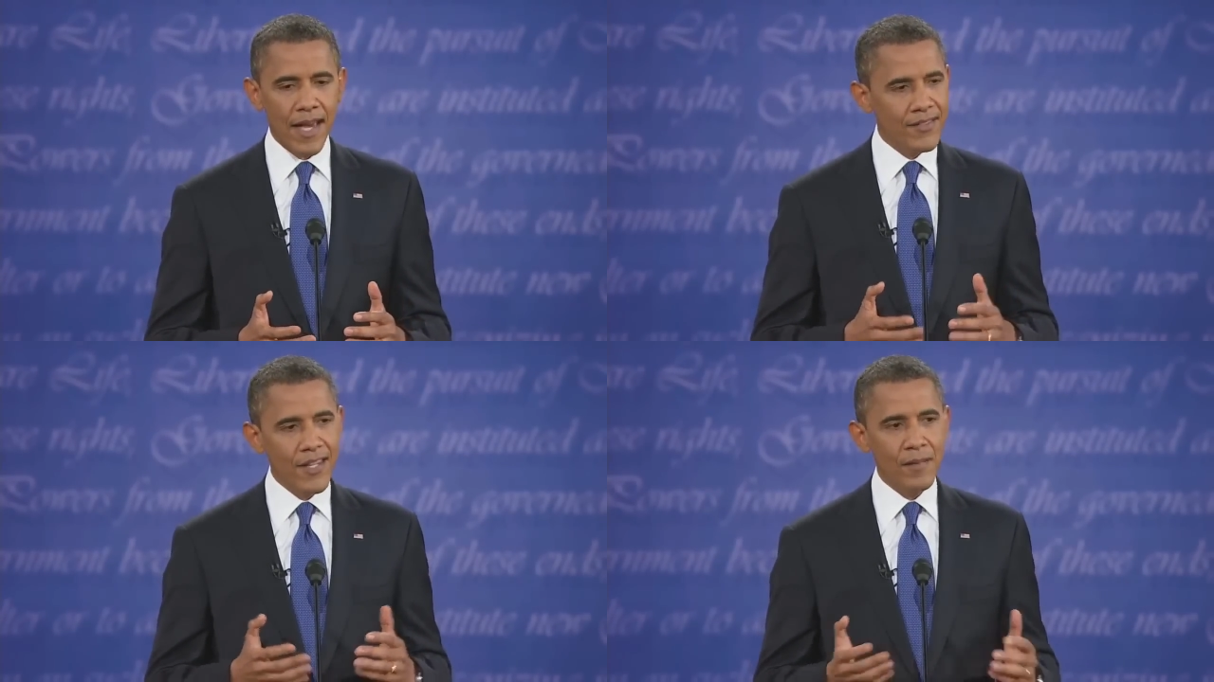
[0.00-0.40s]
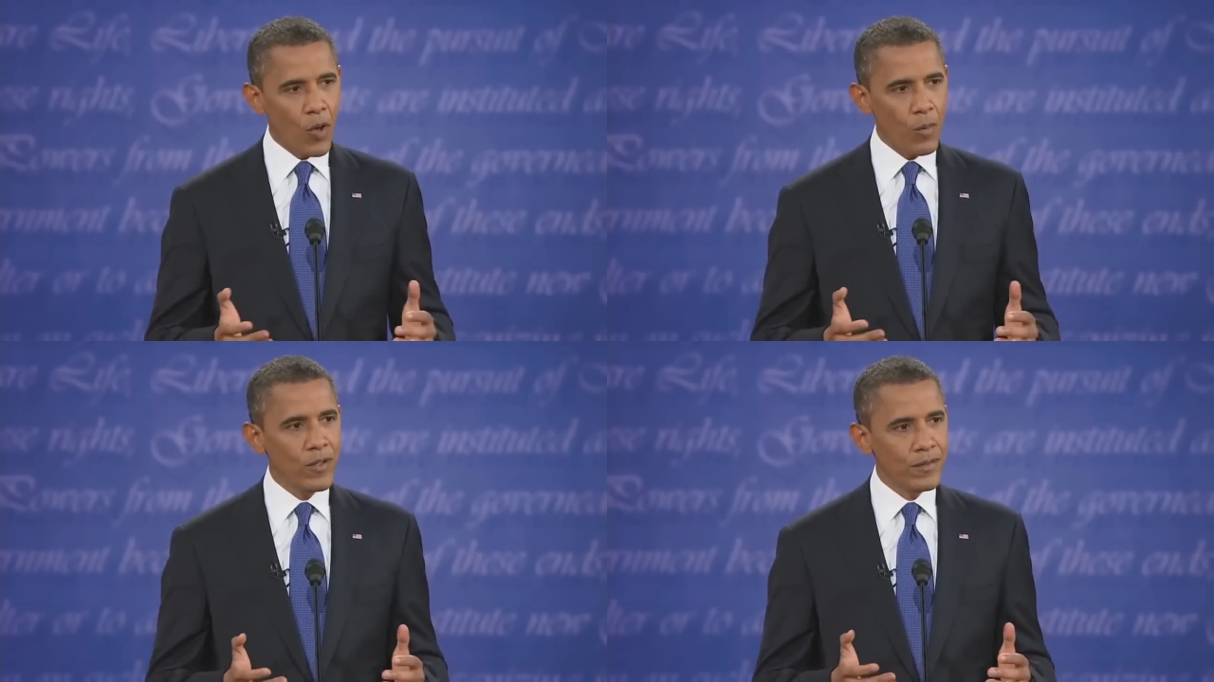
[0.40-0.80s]
I see a
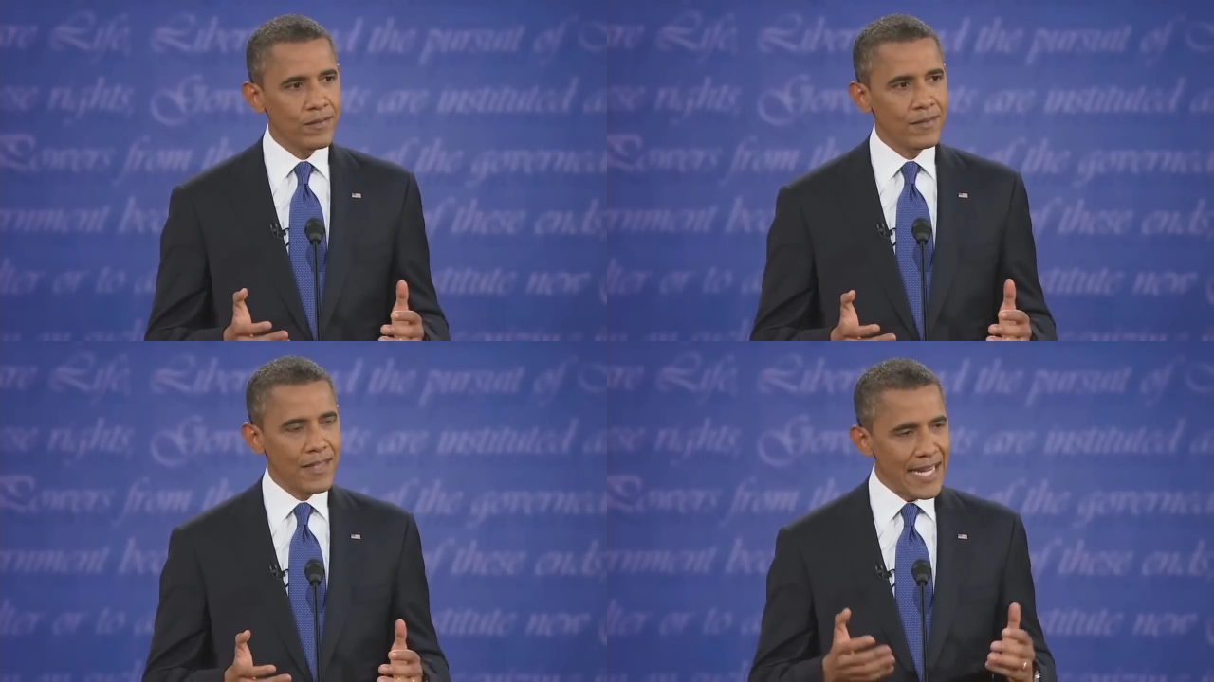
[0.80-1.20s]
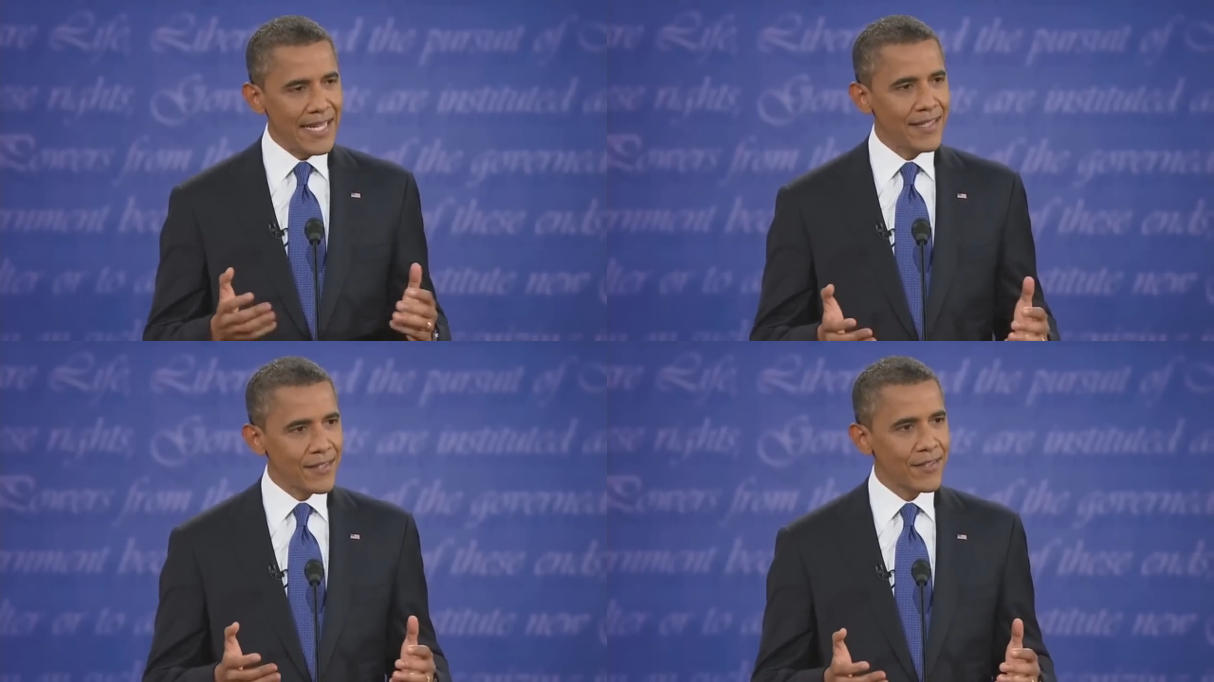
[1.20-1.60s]
purple
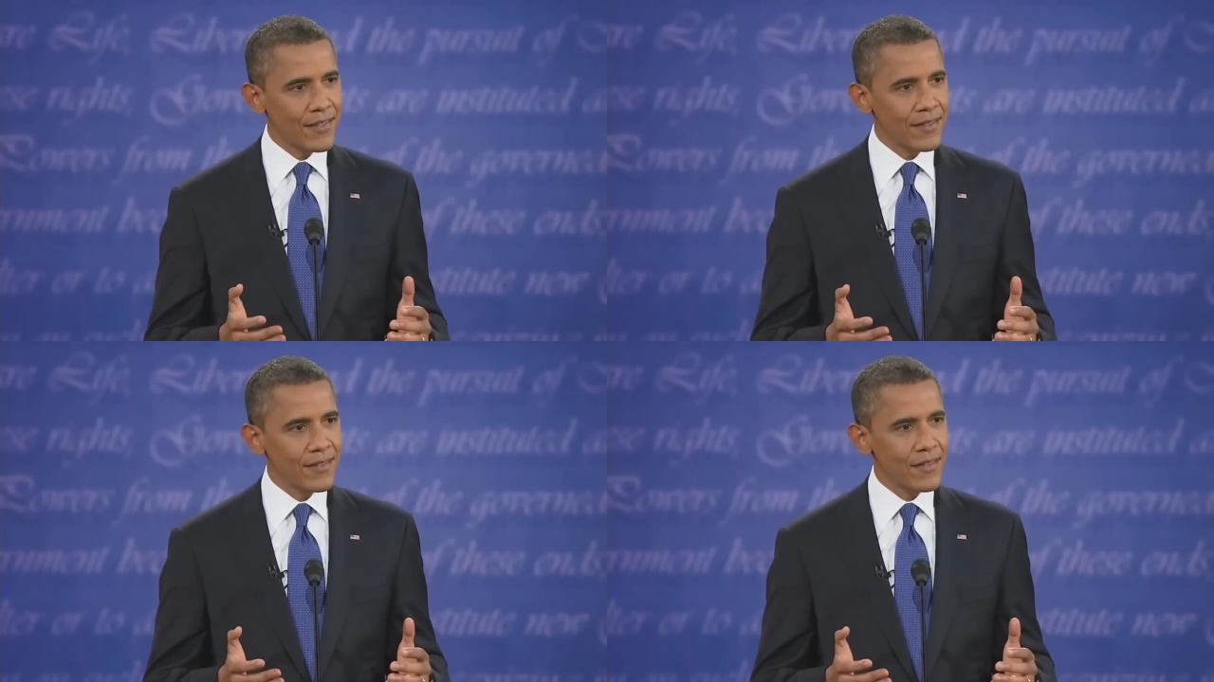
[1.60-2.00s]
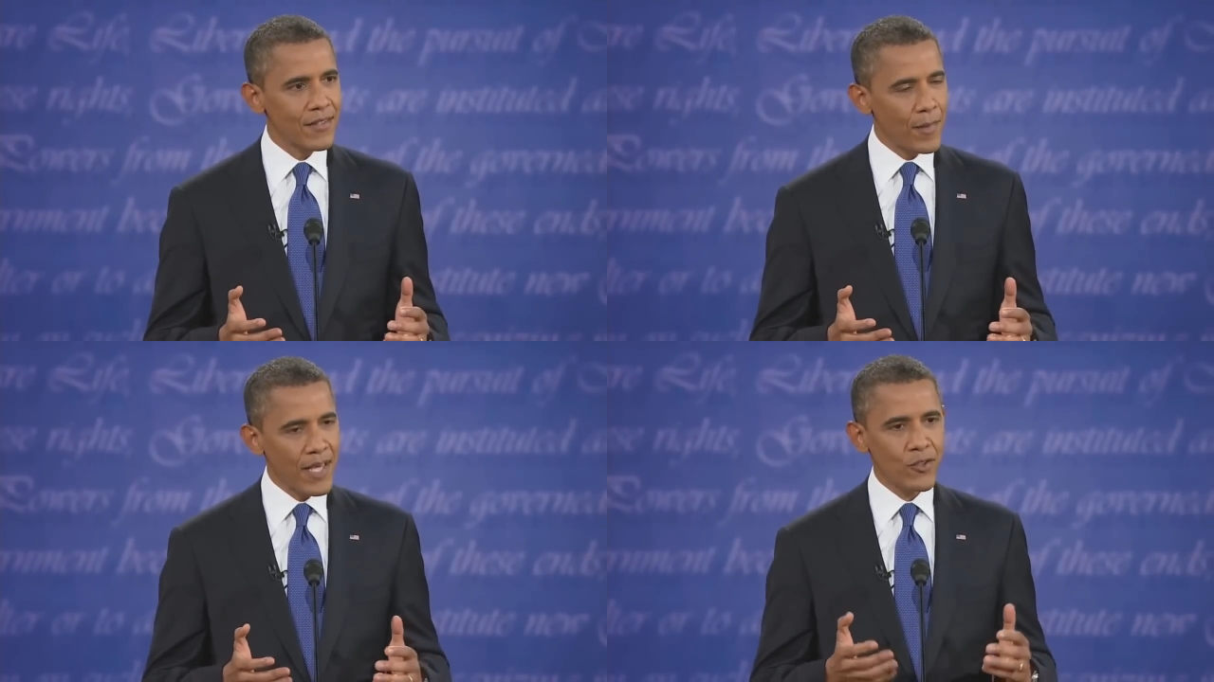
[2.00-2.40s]
idiot.
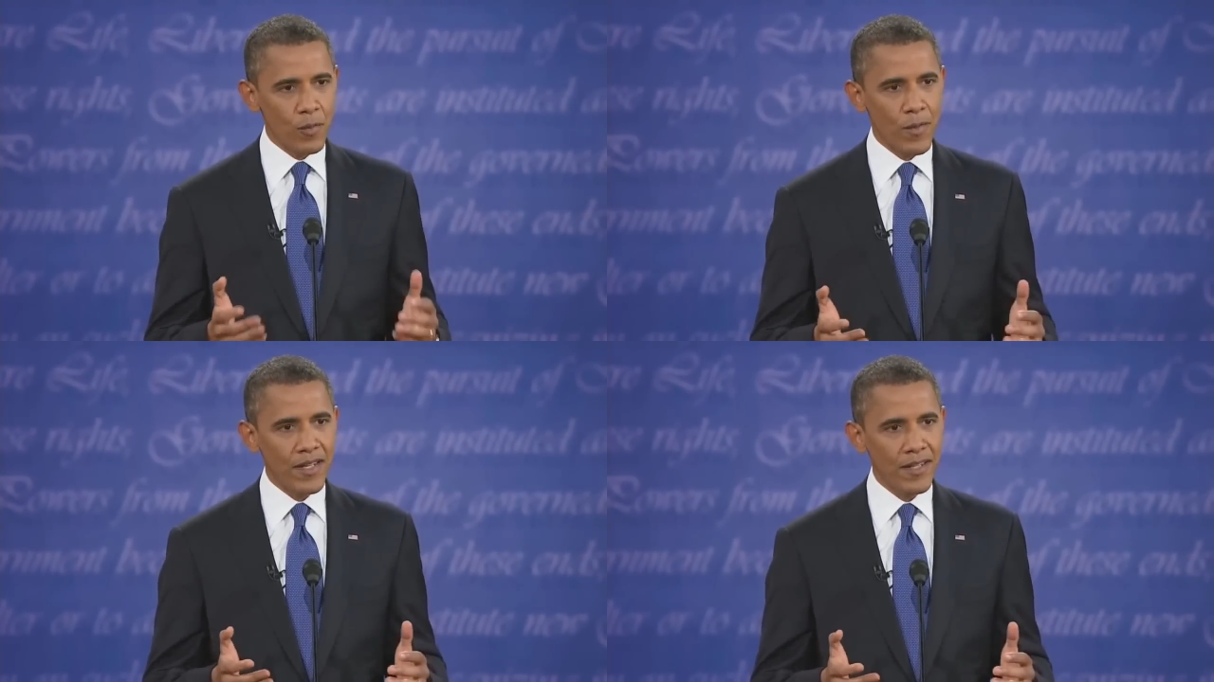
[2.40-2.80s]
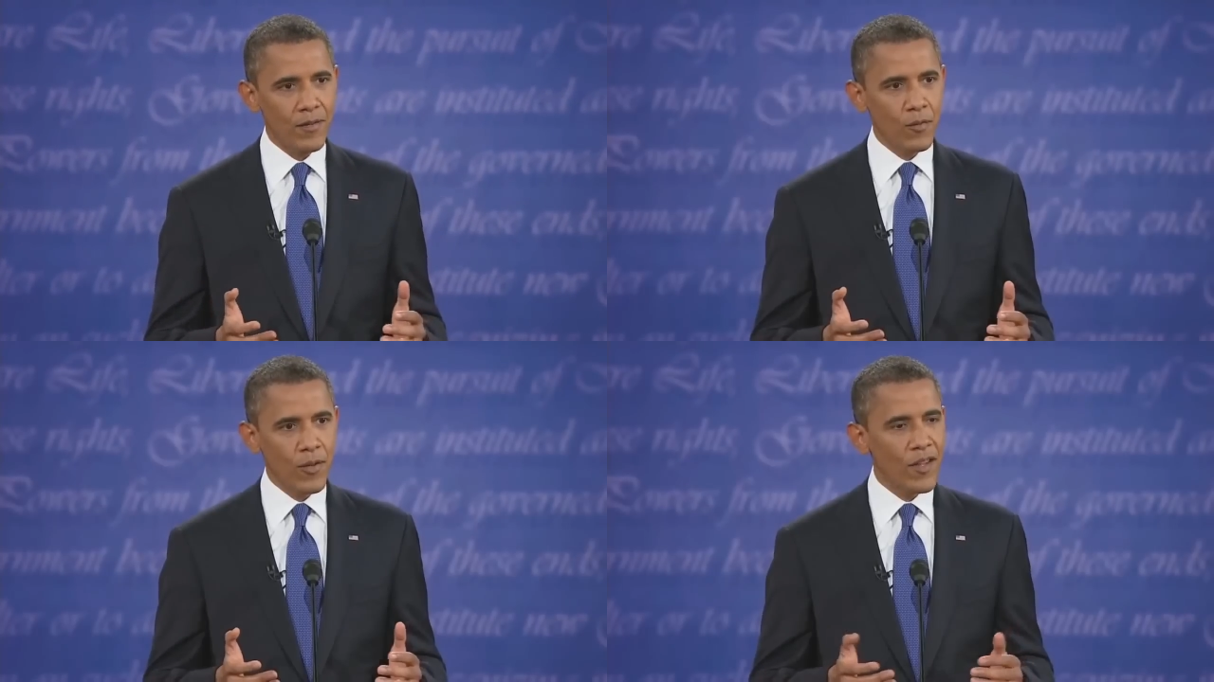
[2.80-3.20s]
Speaks
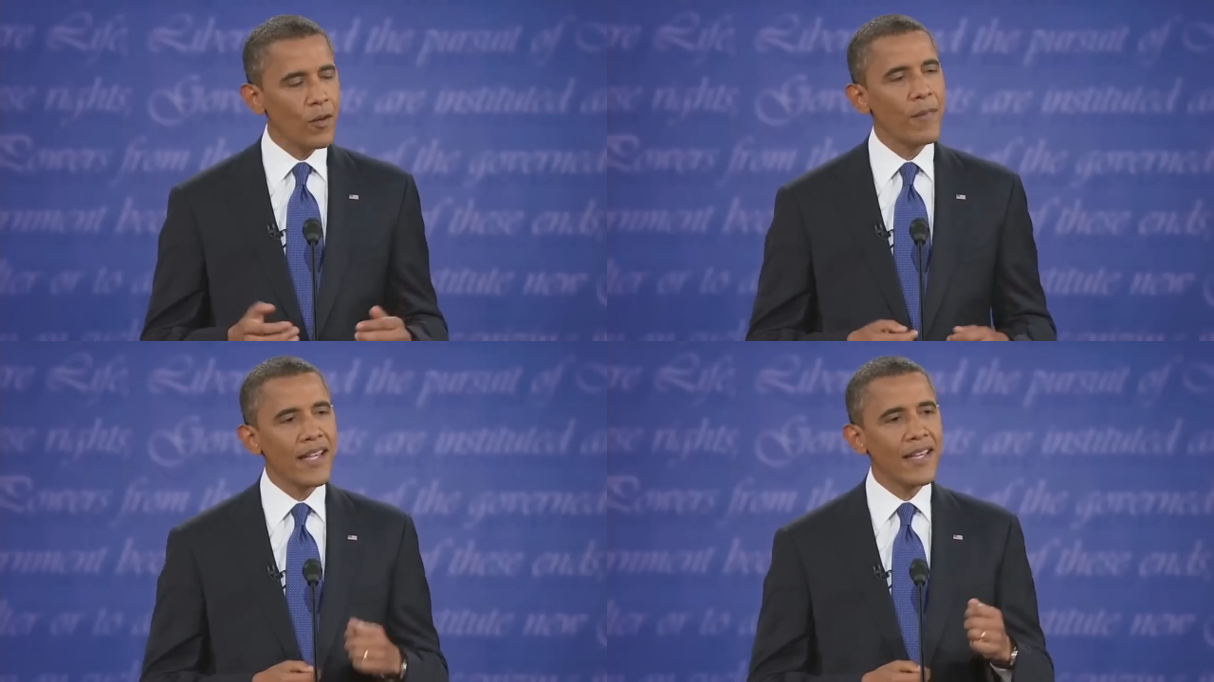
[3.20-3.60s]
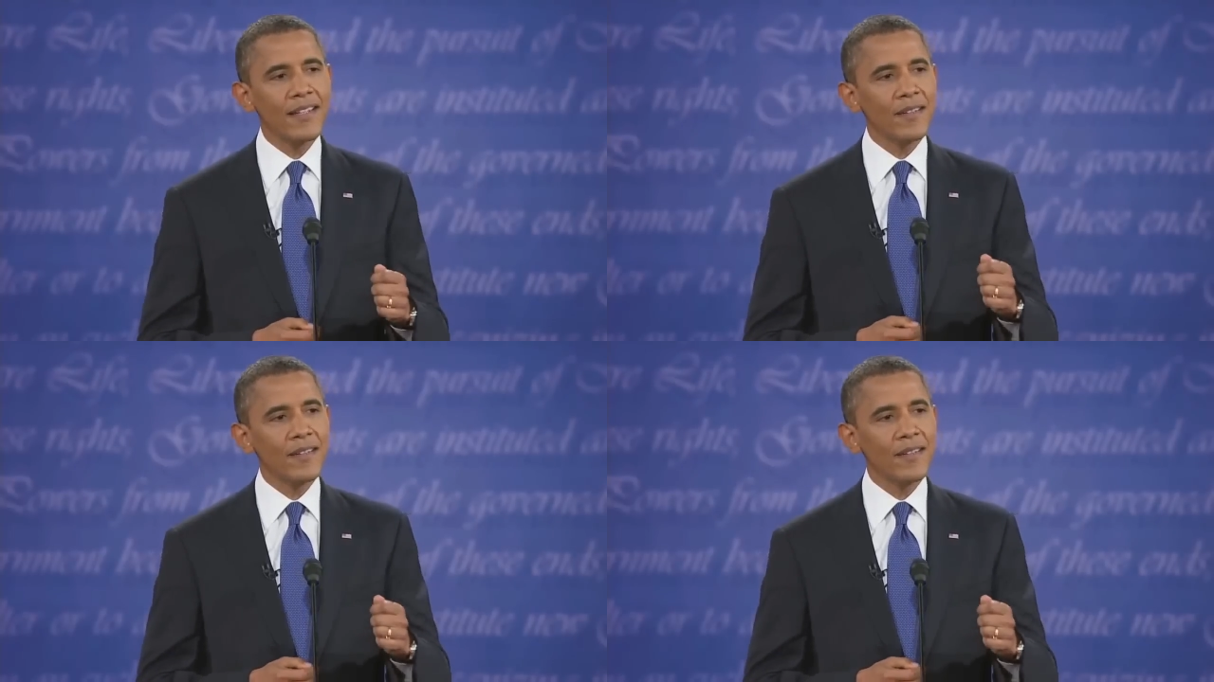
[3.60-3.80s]
German with a big,